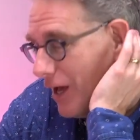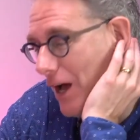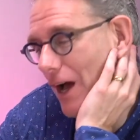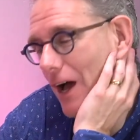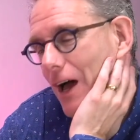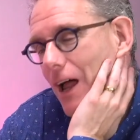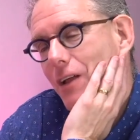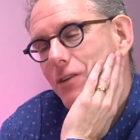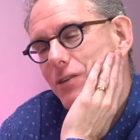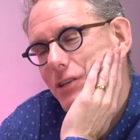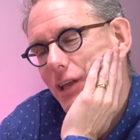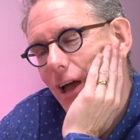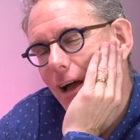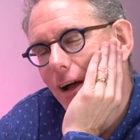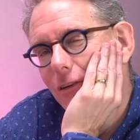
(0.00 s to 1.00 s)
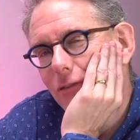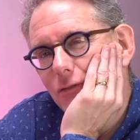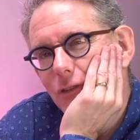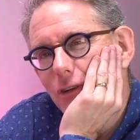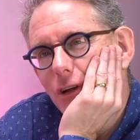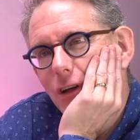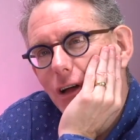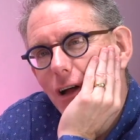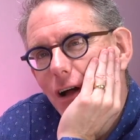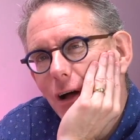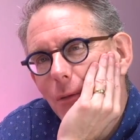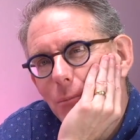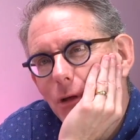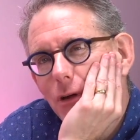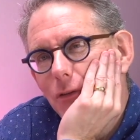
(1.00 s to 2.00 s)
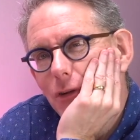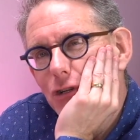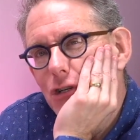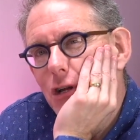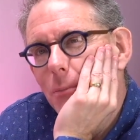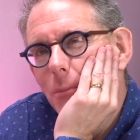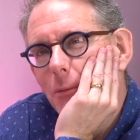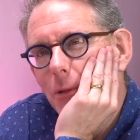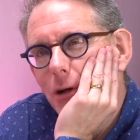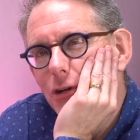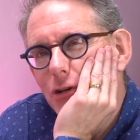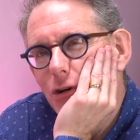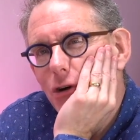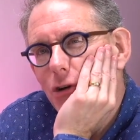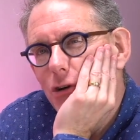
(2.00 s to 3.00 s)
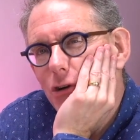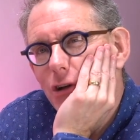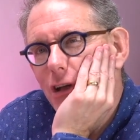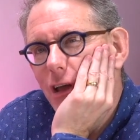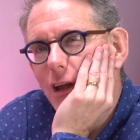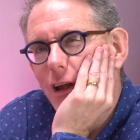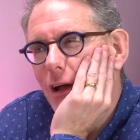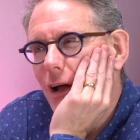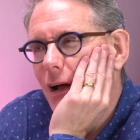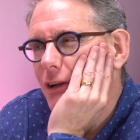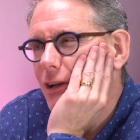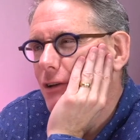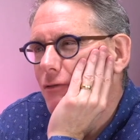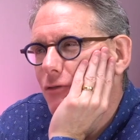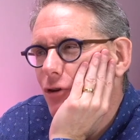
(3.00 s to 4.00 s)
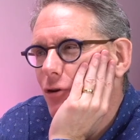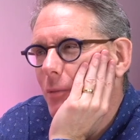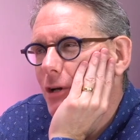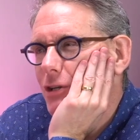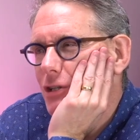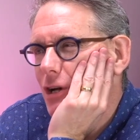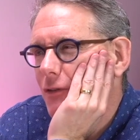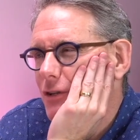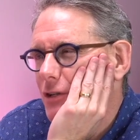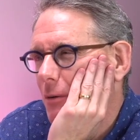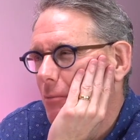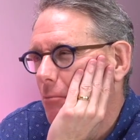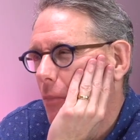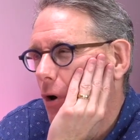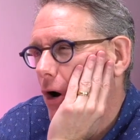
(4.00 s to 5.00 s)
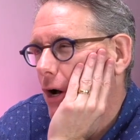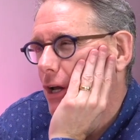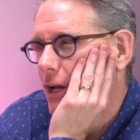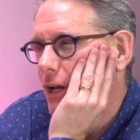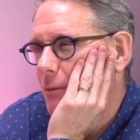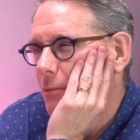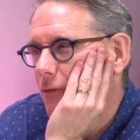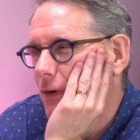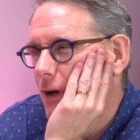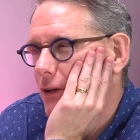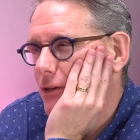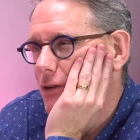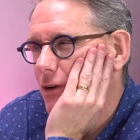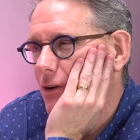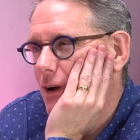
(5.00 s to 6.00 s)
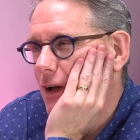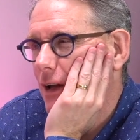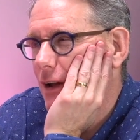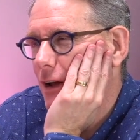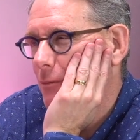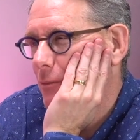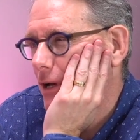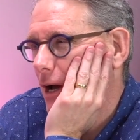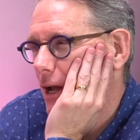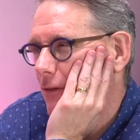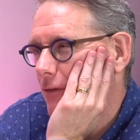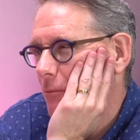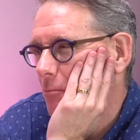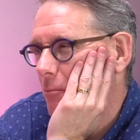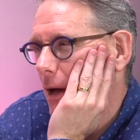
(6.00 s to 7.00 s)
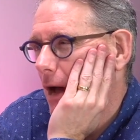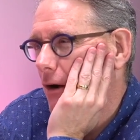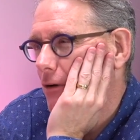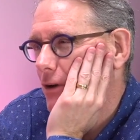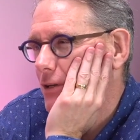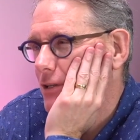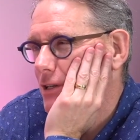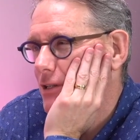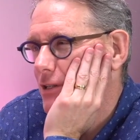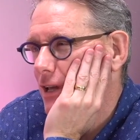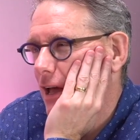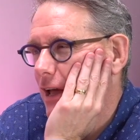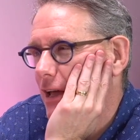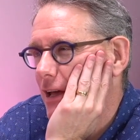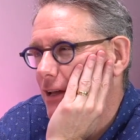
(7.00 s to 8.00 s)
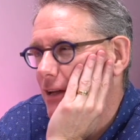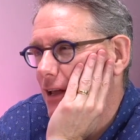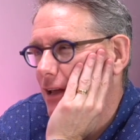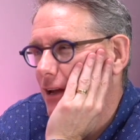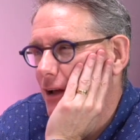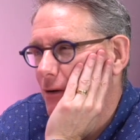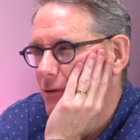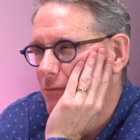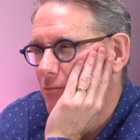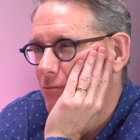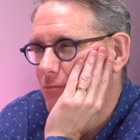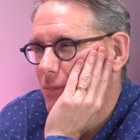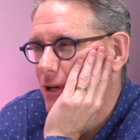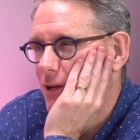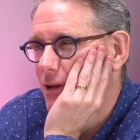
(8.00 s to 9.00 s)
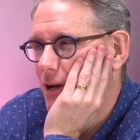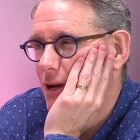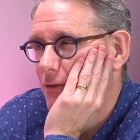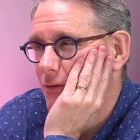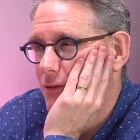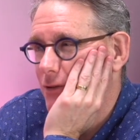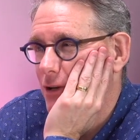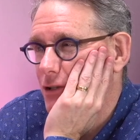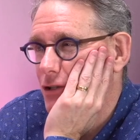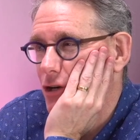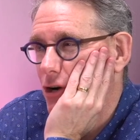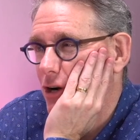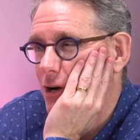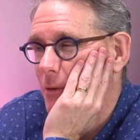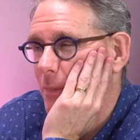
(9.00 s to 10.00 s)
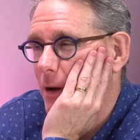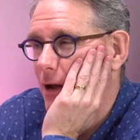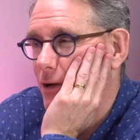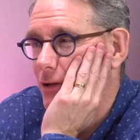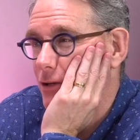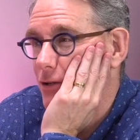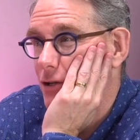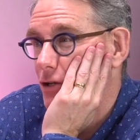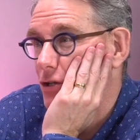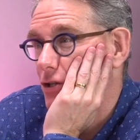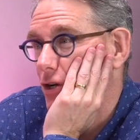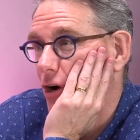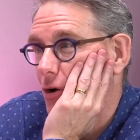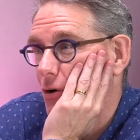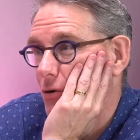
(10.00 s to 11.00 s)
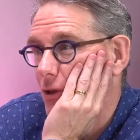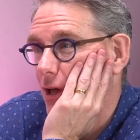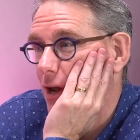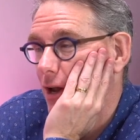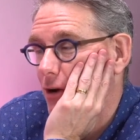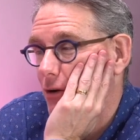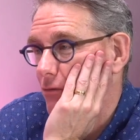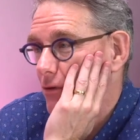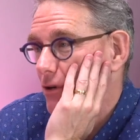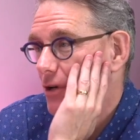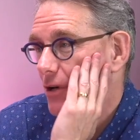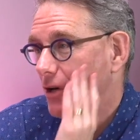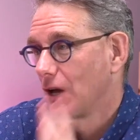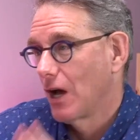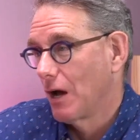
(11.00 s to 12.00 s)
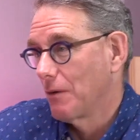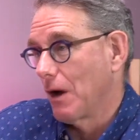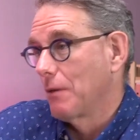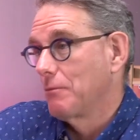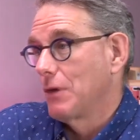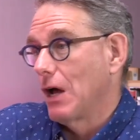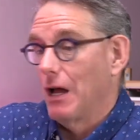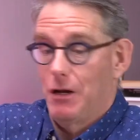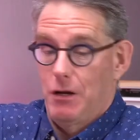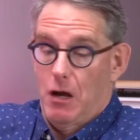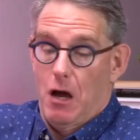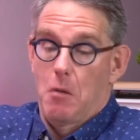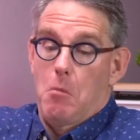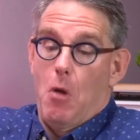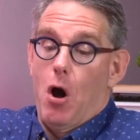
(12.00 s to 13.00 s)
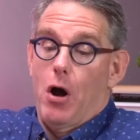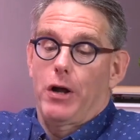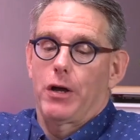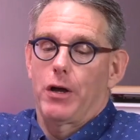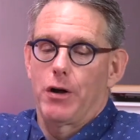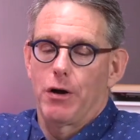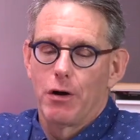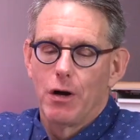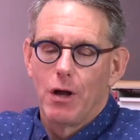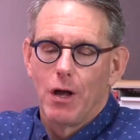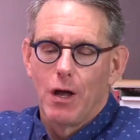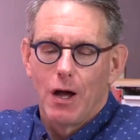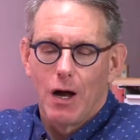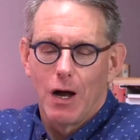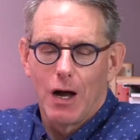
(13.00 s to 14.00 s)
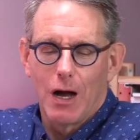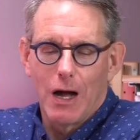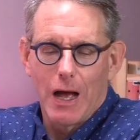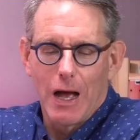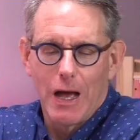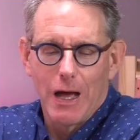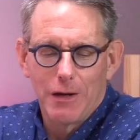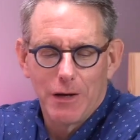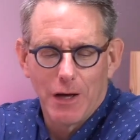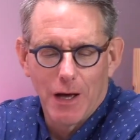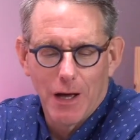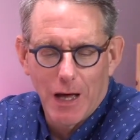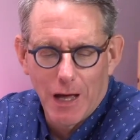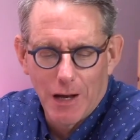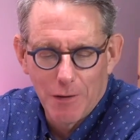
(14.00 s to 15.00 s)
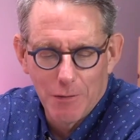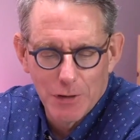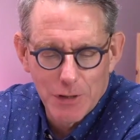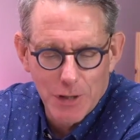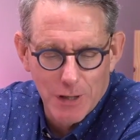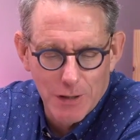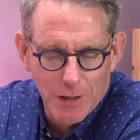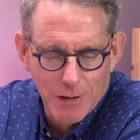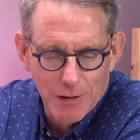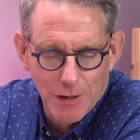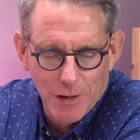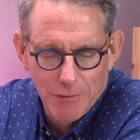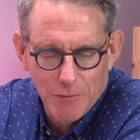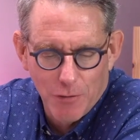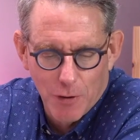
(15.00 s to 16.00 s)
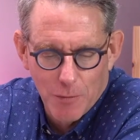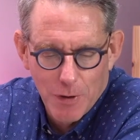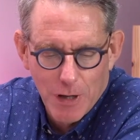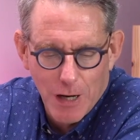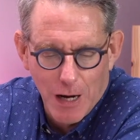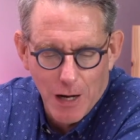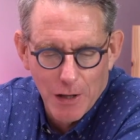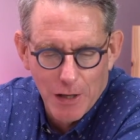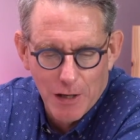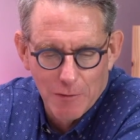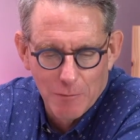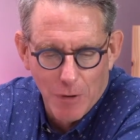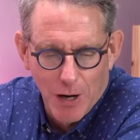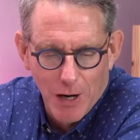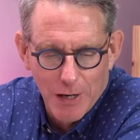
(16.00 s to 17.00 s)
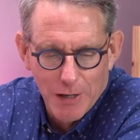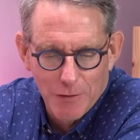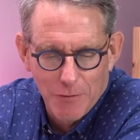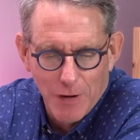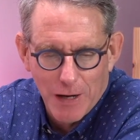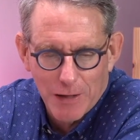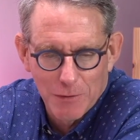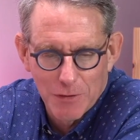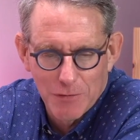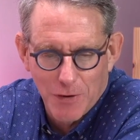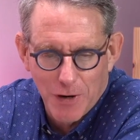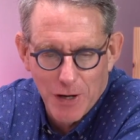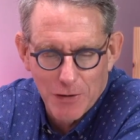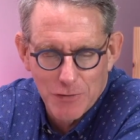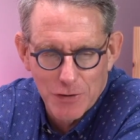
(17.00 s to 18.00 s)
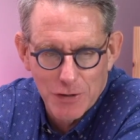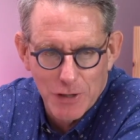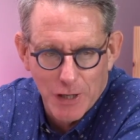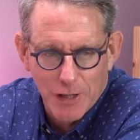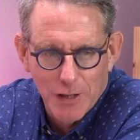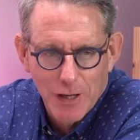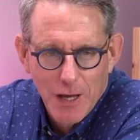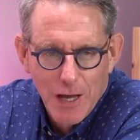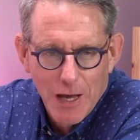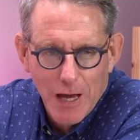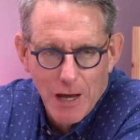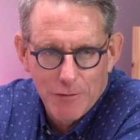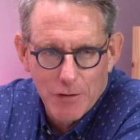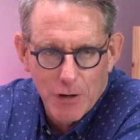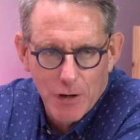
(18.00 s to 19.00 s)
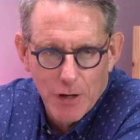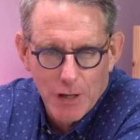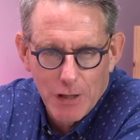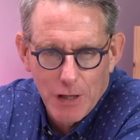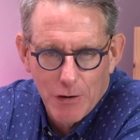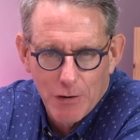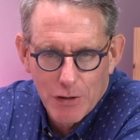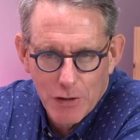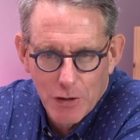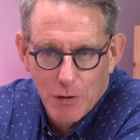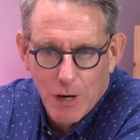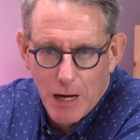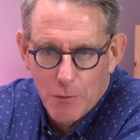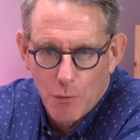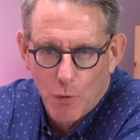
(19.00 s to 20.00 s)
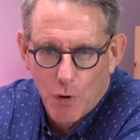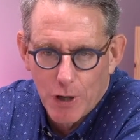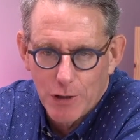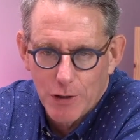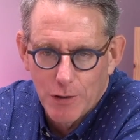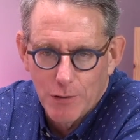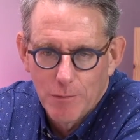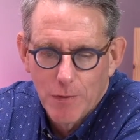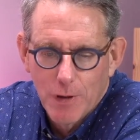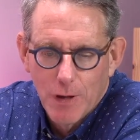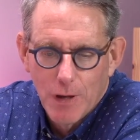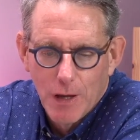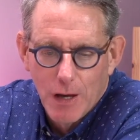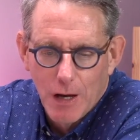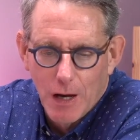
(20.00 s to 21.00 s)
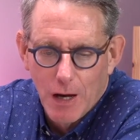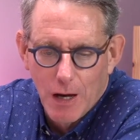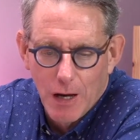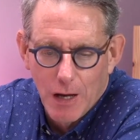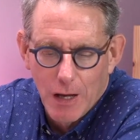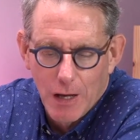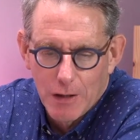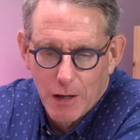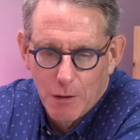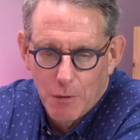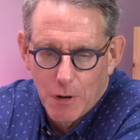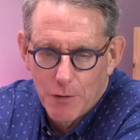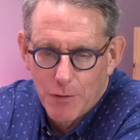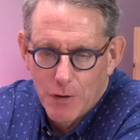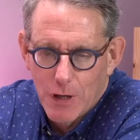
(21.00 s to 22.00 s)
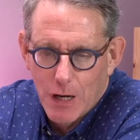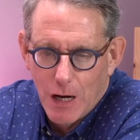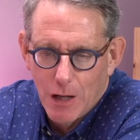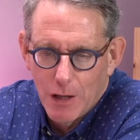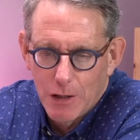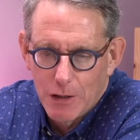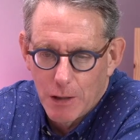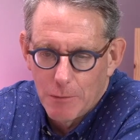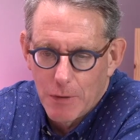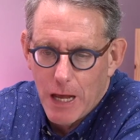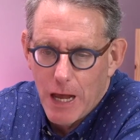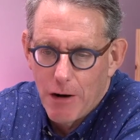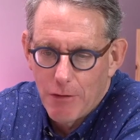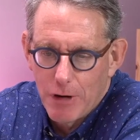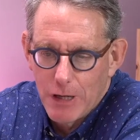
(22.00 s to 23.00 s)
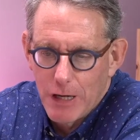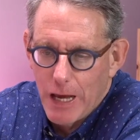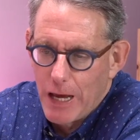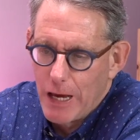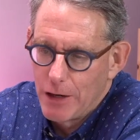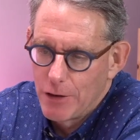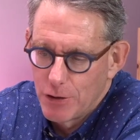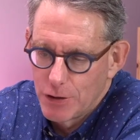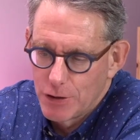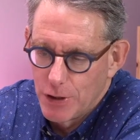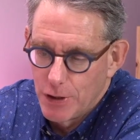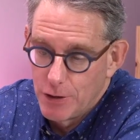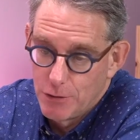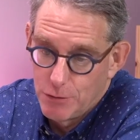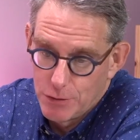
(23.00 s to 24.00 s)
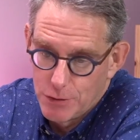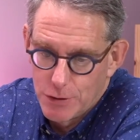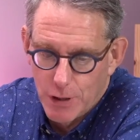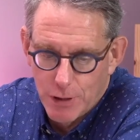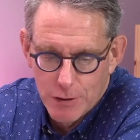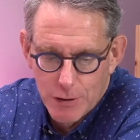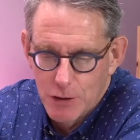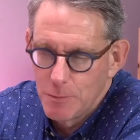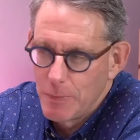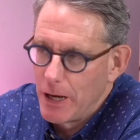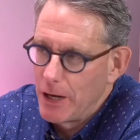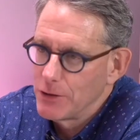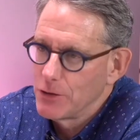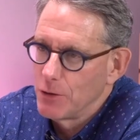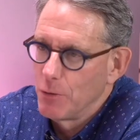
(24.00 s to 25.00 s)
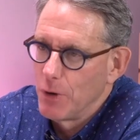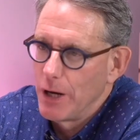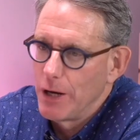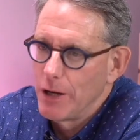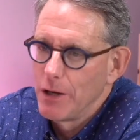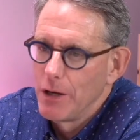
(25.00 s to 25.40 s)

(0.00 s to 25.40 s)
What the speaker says: and I used to have a bit of a chip on my shoulder. Again, I didn't view myself as a marketing professor, and I'd be kind of embarrassed to say it, and I would be kind of a jerk about it just to show that I'm not a marketer. And it was a former colleague of mine. In fact, it was very interesting. After a year or two at Wharton, a wonderful colleague named Erin Anderson, who's since passed away,